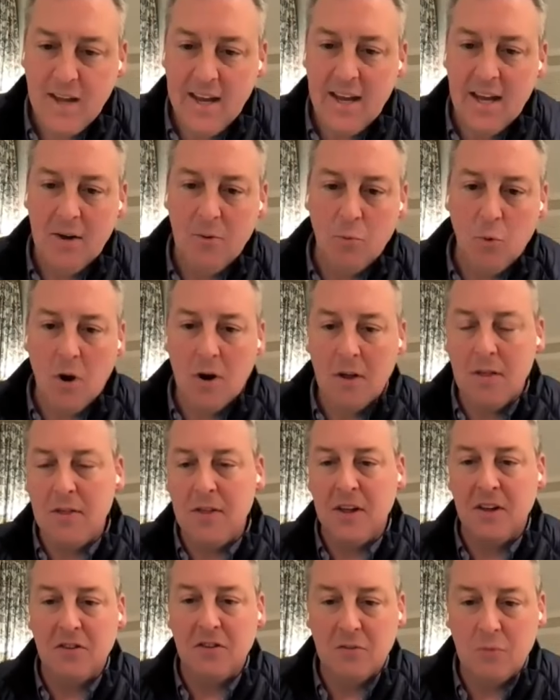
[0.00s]
and one of the
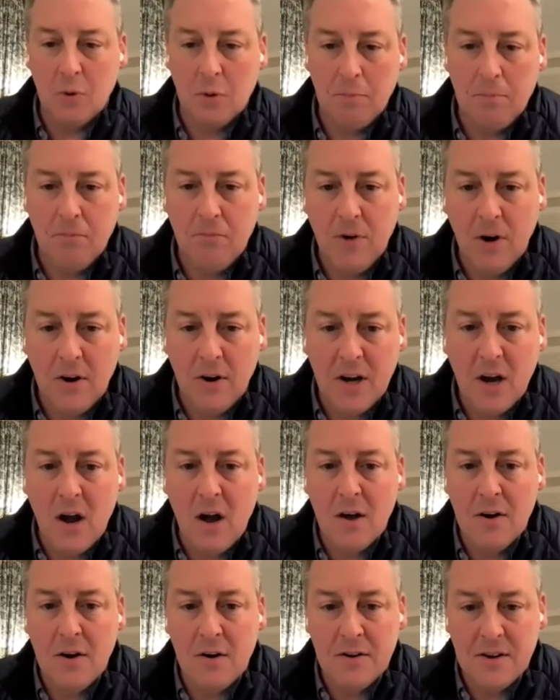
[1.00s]
things is we're very
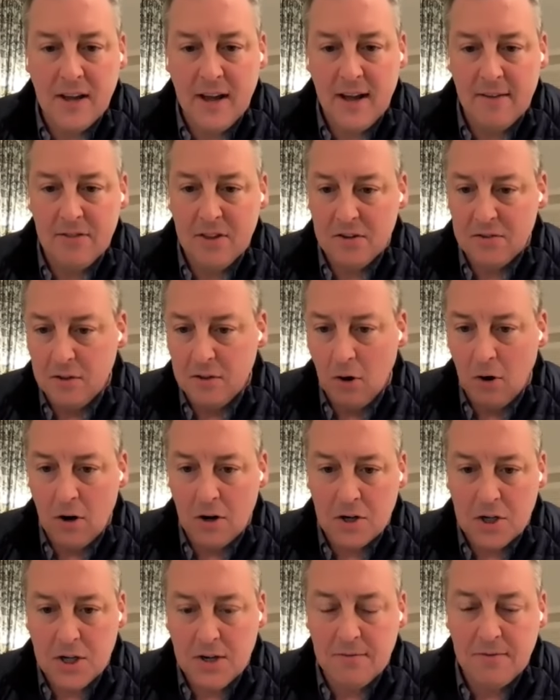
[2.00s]
honored to have this
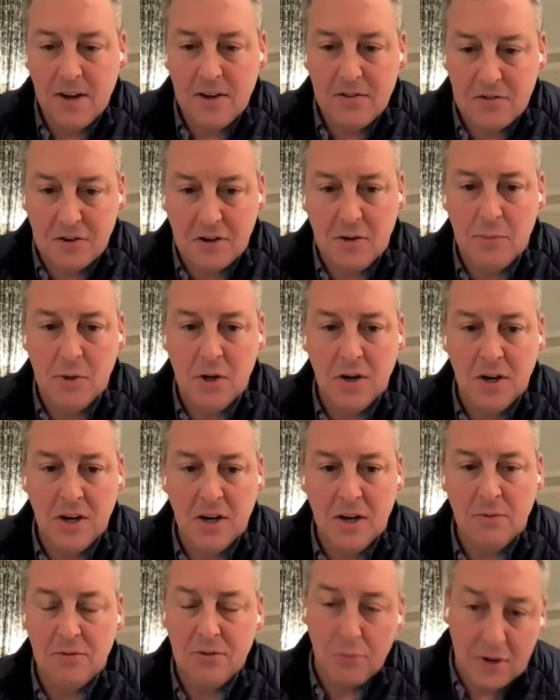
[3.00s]
large investor
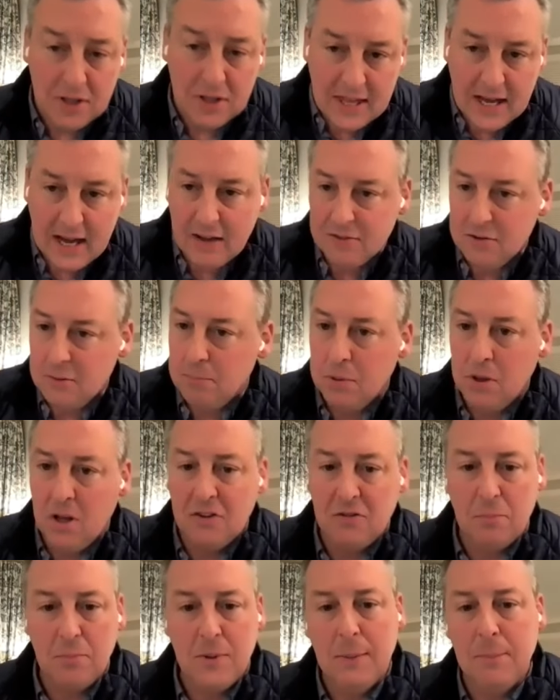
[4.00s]
community 3,000
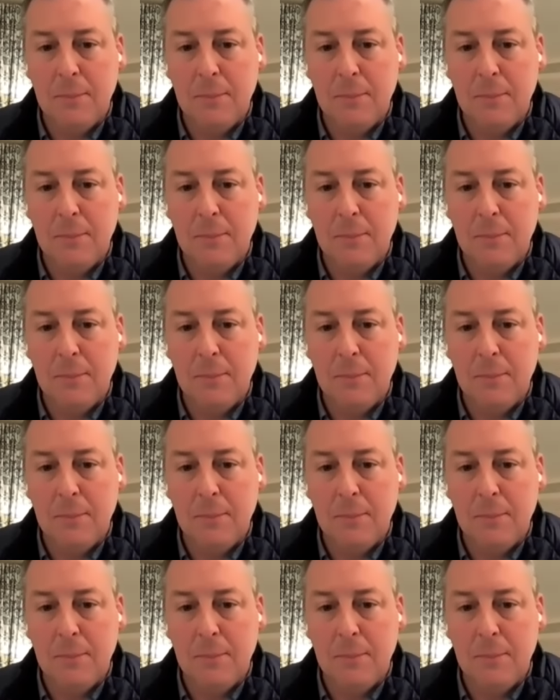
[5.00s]
plus